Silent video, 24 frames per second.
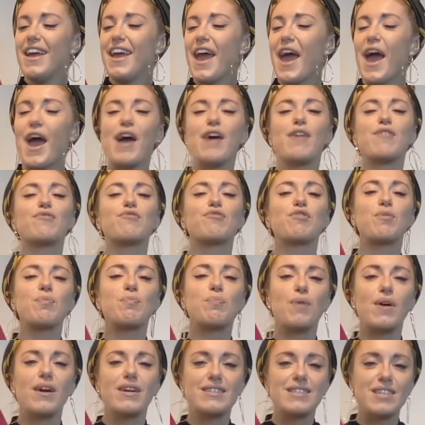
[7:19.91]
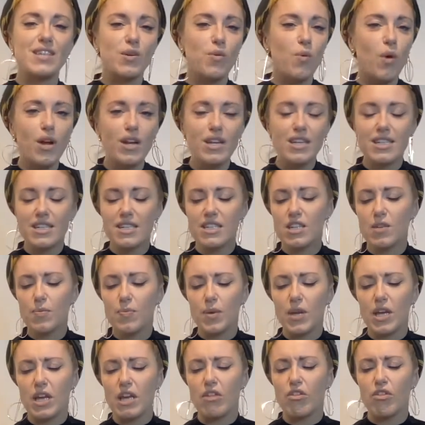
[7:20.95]
Everybody wants to
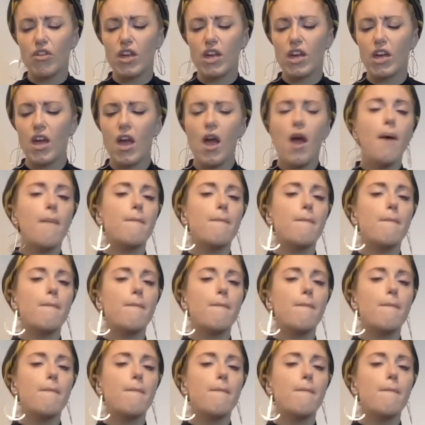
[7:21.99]
be the